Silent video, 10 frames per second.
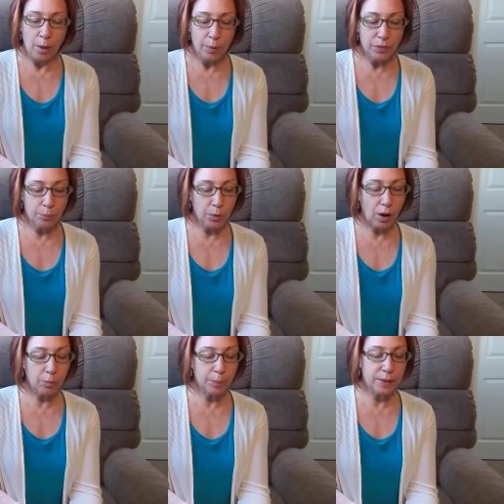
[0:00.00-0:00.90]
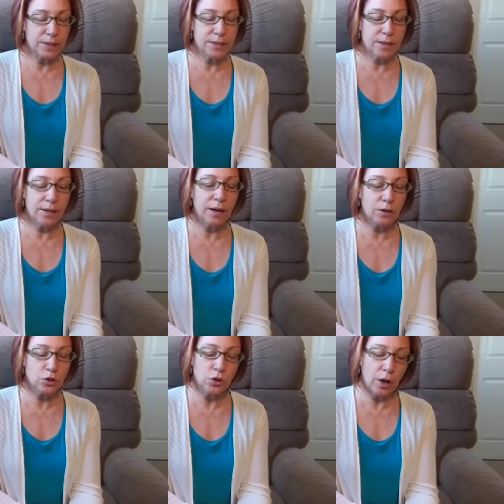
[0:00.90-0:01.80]
but the problem is they
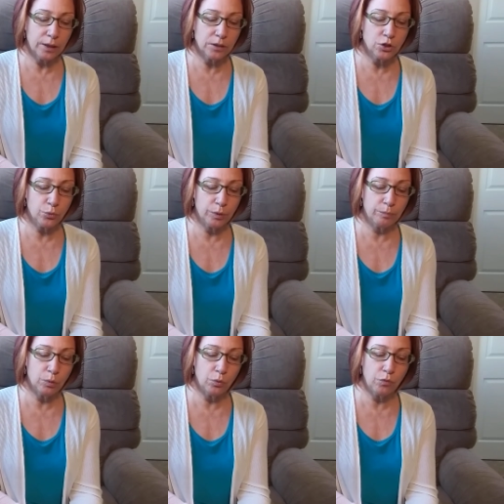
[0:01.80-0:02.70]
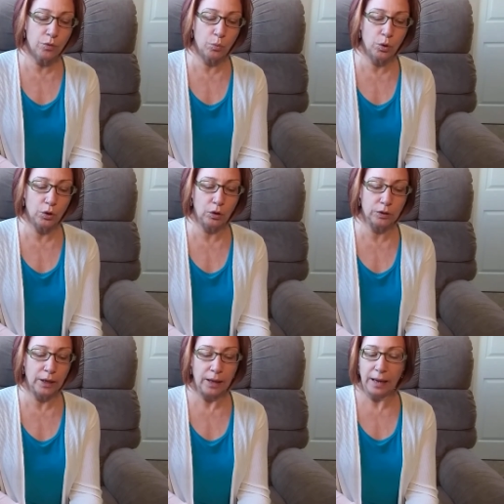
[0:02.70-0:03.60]
are trying to remove the
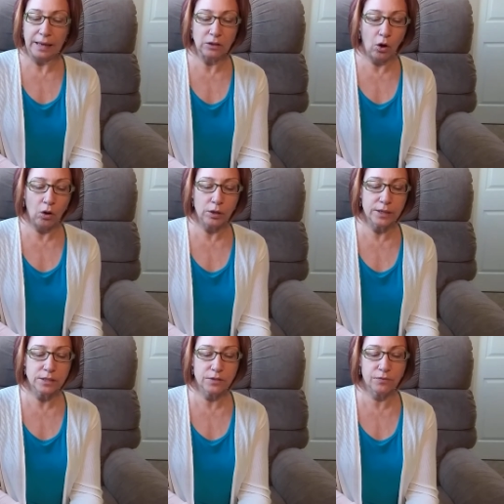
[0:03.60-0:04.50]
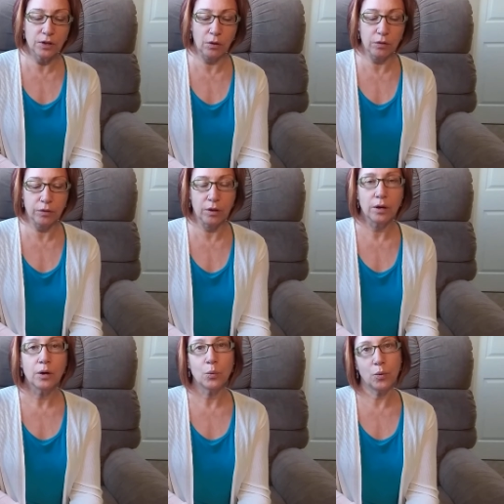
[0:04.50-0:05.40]
world and all its filth
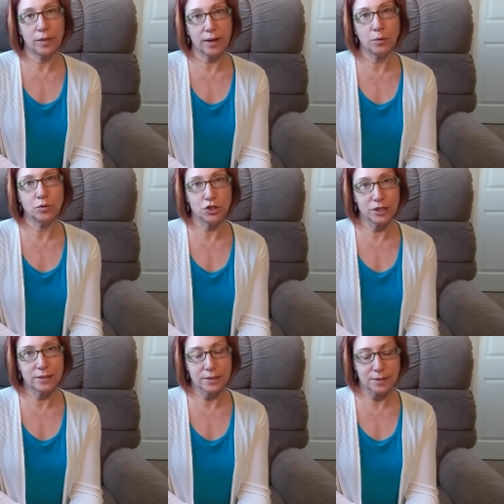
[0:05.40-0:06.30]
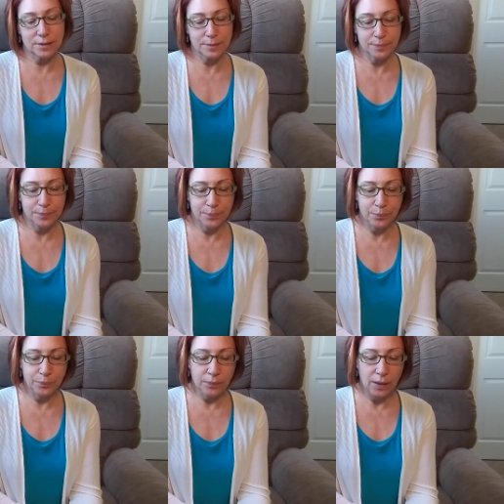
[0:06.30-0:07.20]
without Jesus.
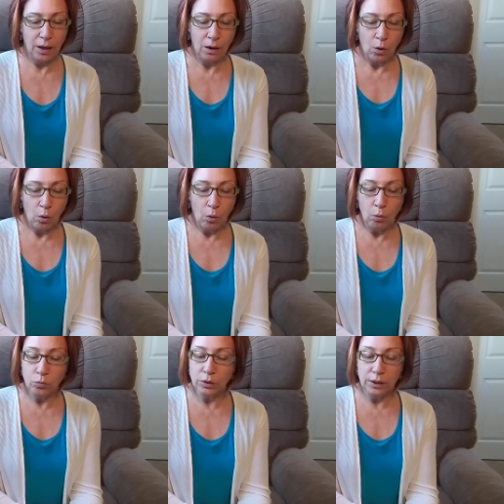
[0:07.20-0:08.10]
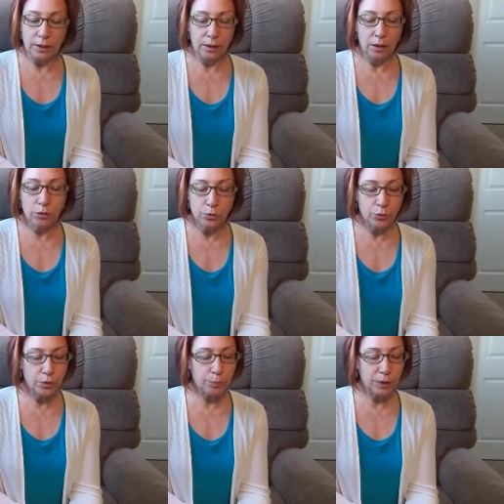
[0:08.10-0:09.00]
Only through
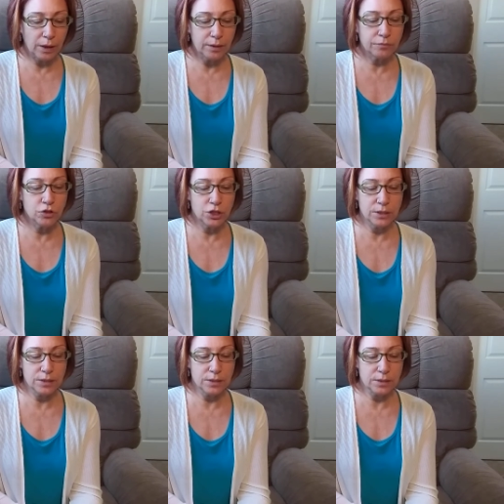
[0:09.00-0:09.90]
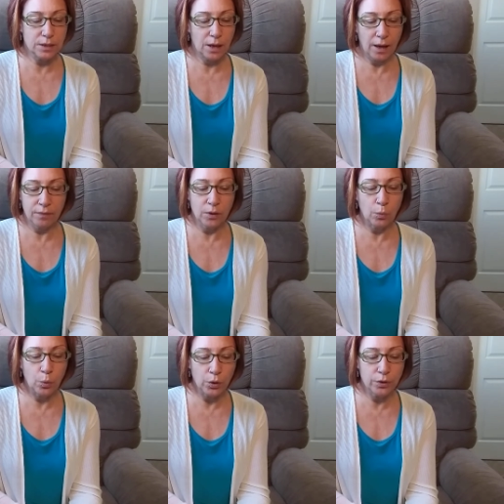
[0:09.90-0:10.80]
the blood of Jesus and the
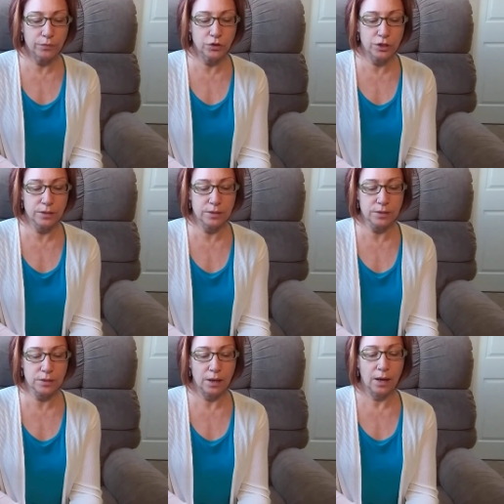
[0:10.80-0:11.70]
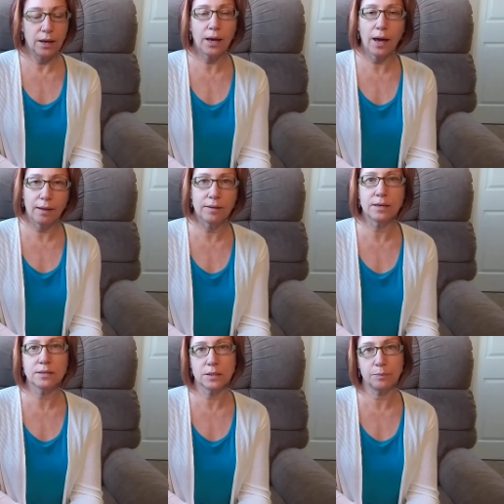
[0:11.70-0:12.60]
word of Jesus can
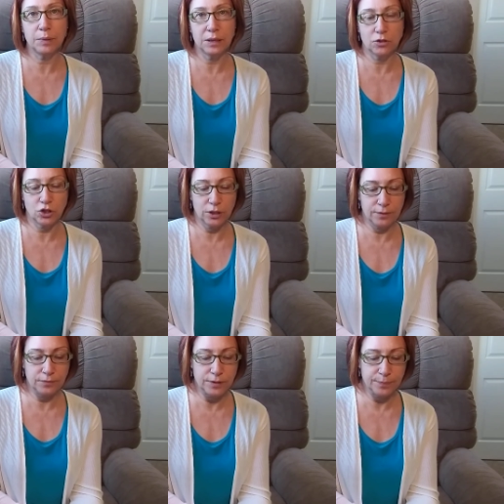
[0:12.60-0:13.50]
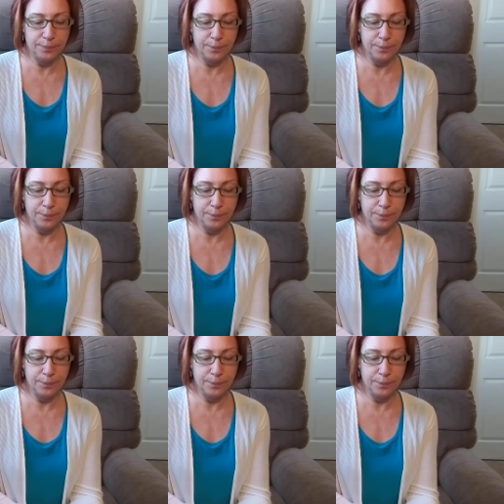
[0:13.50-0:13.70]
this be achieved.